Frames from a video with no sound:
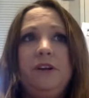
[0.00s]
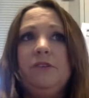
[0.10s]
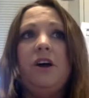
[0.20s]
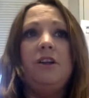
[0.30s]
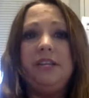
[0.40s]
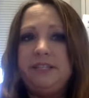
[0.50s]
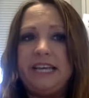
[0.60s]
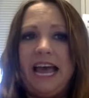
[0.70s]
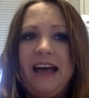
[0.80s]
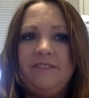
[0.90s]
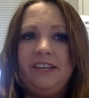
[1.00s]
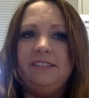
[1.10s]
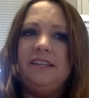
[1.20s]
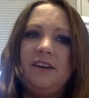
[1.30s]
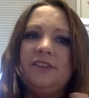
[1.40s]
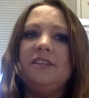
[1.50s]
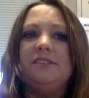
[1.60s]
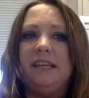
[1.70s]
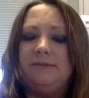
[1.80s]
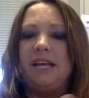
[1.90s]
don't all need to have these. Now, at the
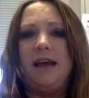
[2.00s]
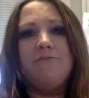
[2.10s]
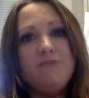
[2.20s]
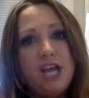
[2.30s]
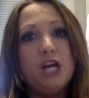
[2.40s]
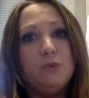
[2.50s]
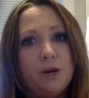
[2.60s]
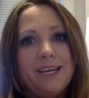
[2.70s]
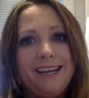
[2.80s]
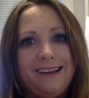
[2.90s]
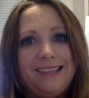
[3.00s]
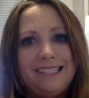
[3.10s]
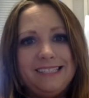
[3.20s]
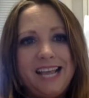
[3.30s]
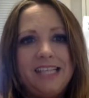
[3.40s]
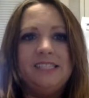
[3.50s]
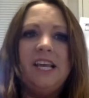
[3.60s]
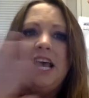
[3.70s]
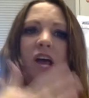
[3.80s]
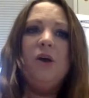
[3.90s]
same time, they're working on these things.